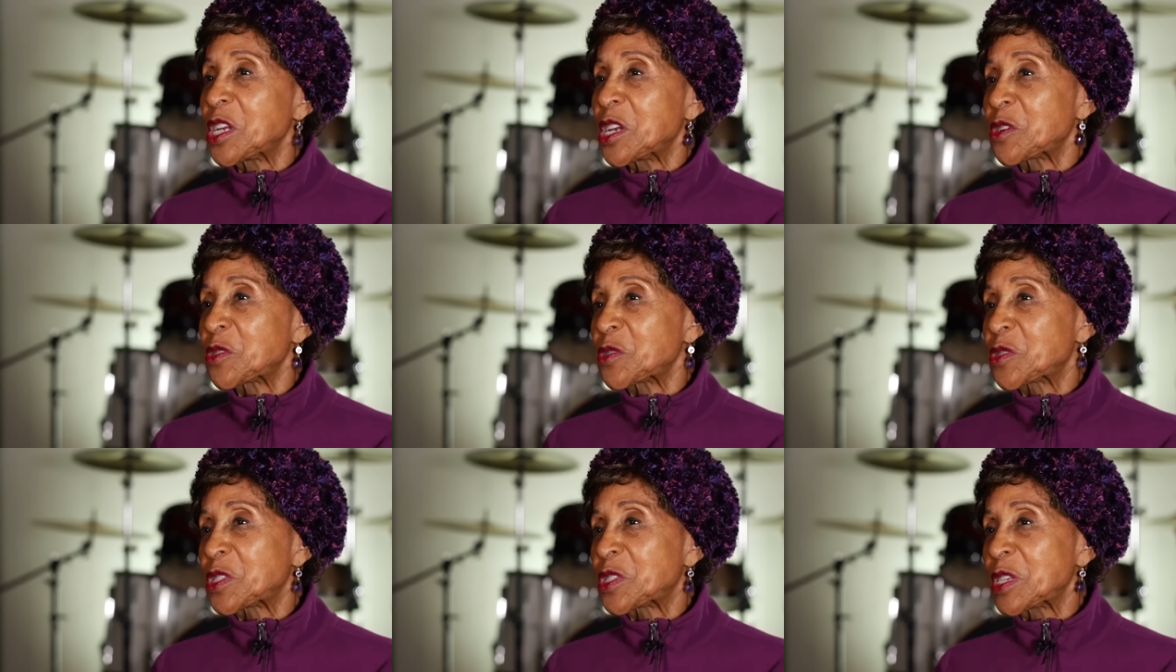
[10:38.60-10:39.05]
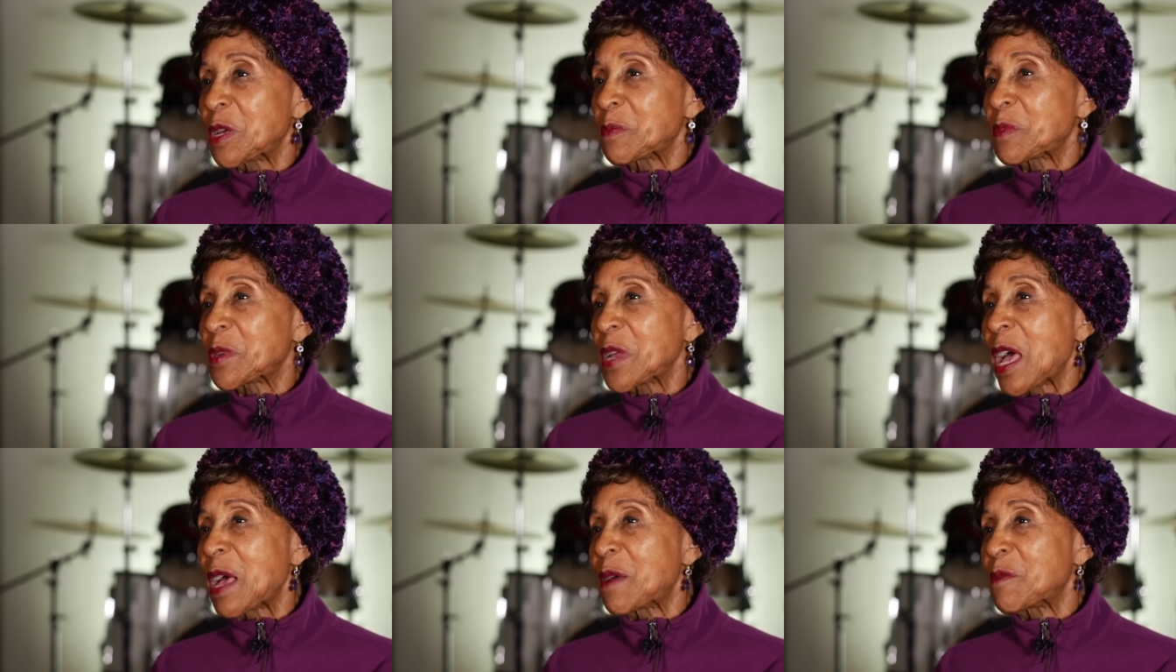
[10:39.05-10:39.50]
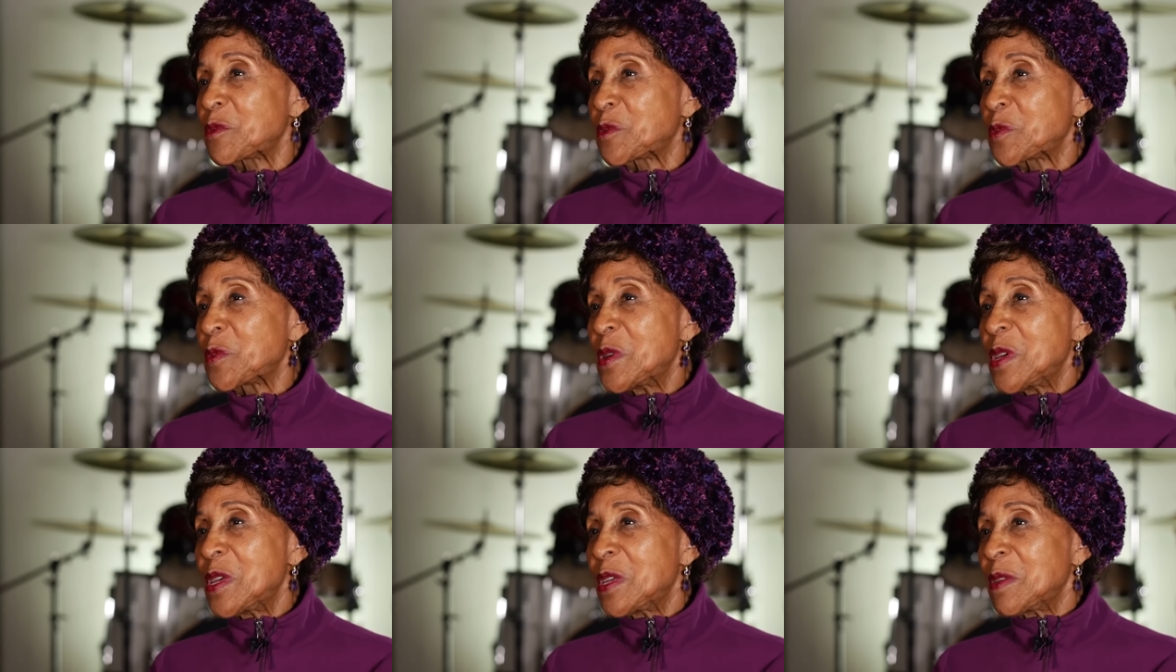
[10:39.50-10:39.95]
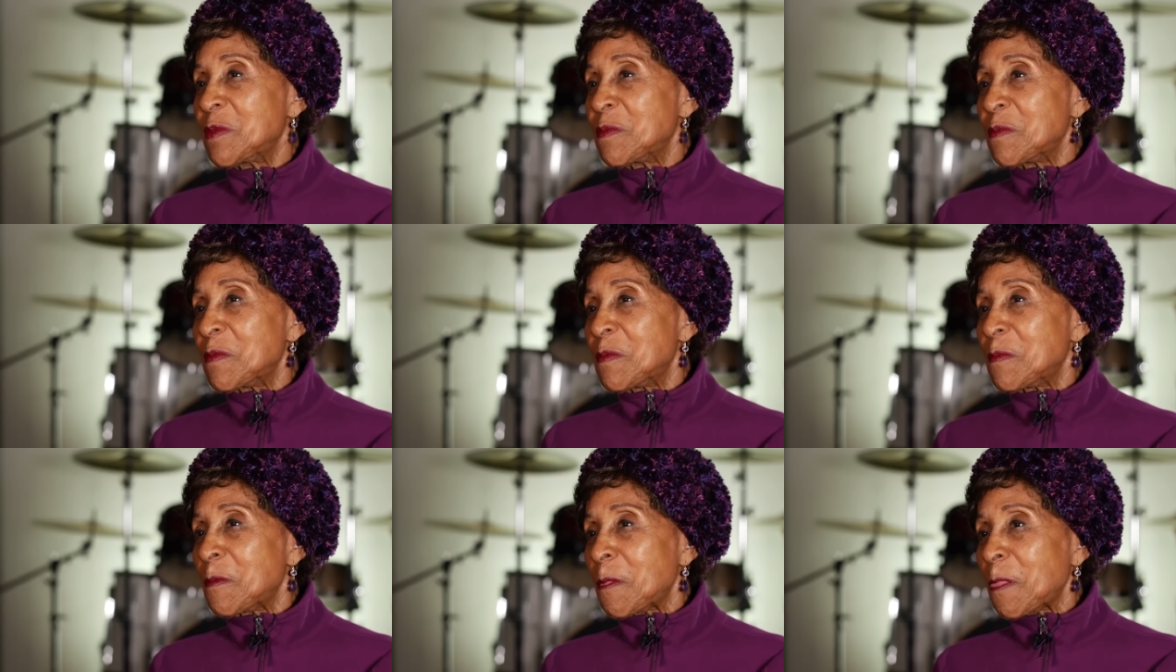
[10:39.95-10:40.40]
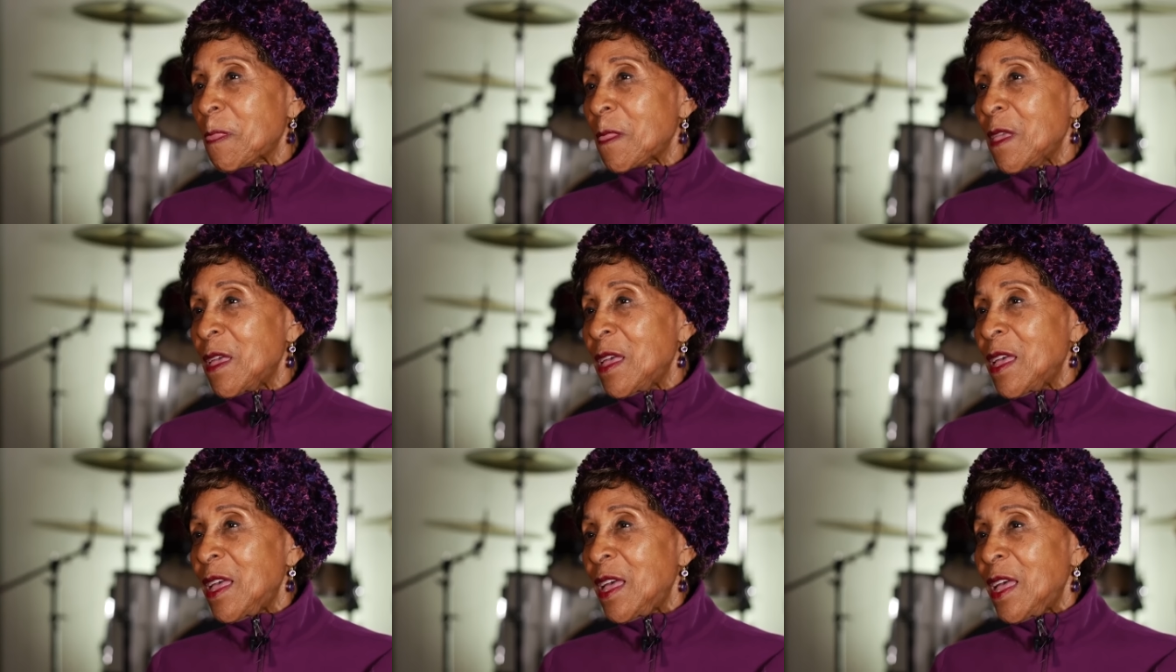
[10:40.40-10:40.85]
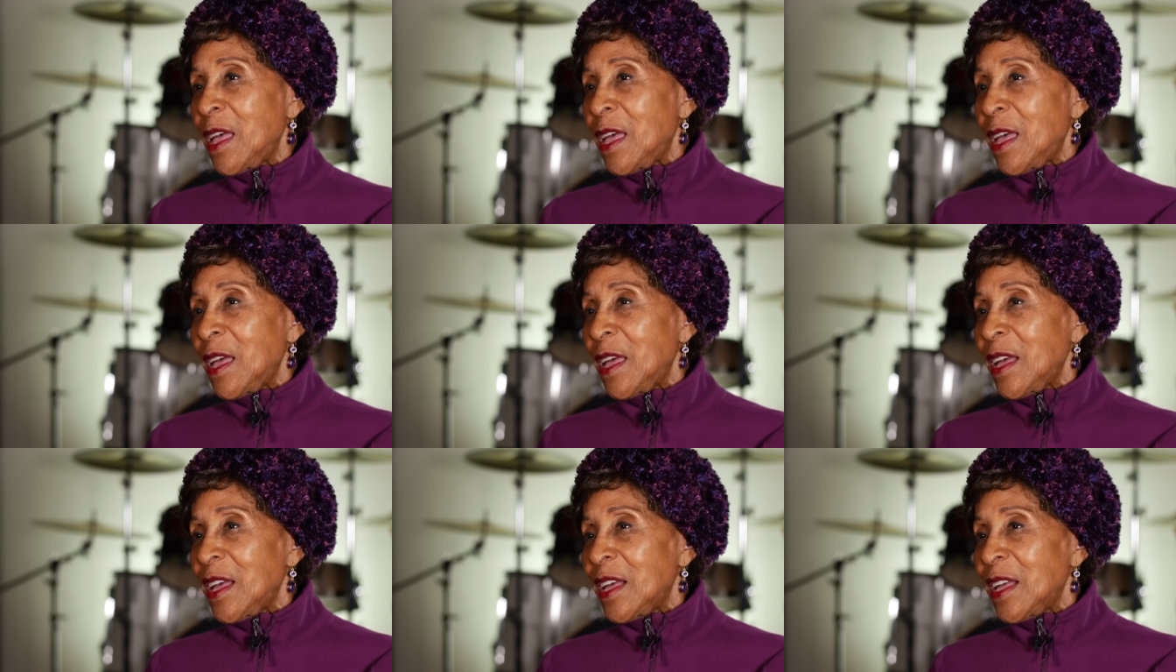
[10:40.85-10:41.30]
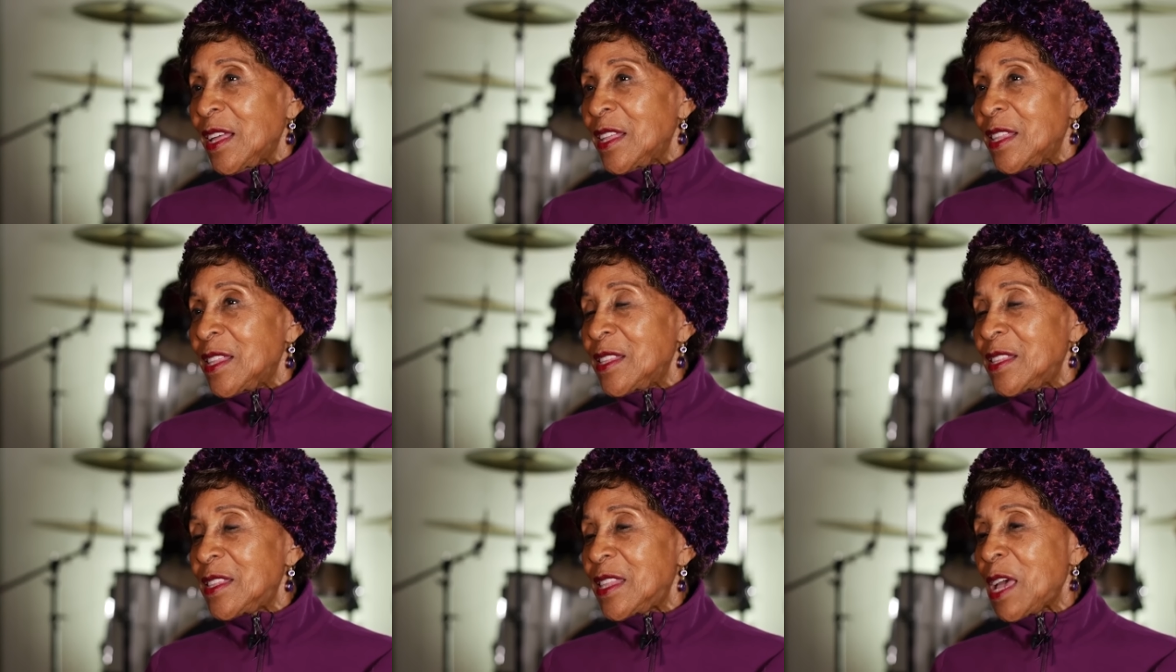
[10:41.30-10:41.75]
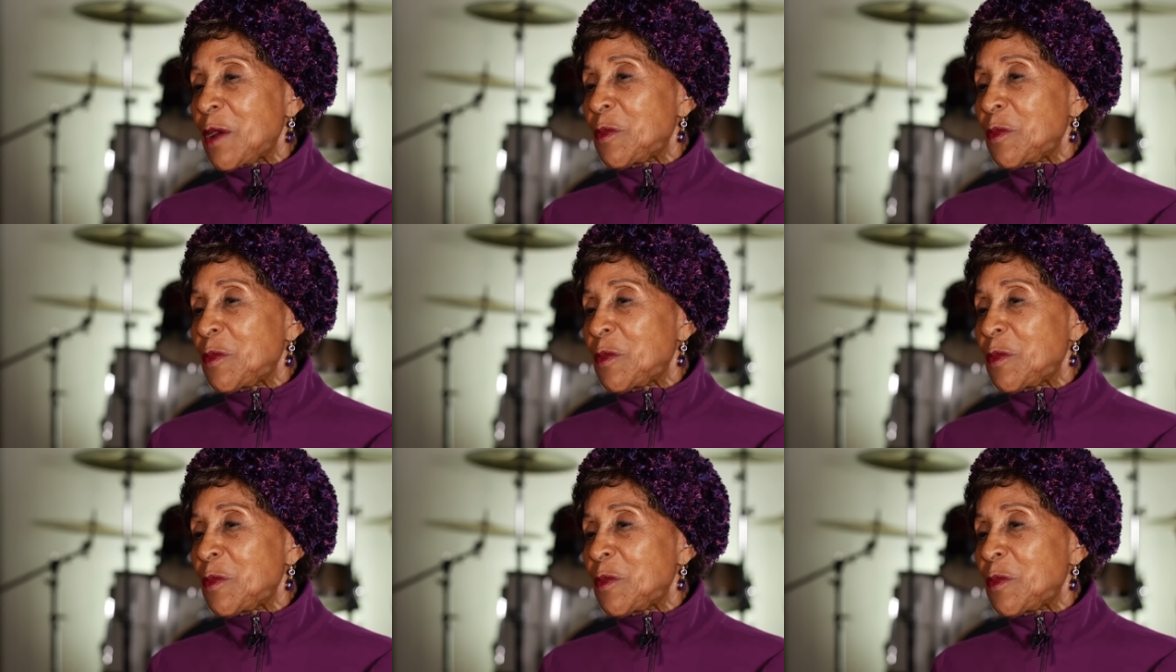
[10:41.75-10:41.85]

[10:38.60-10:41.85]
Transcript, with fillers: from real-life figures. She identified with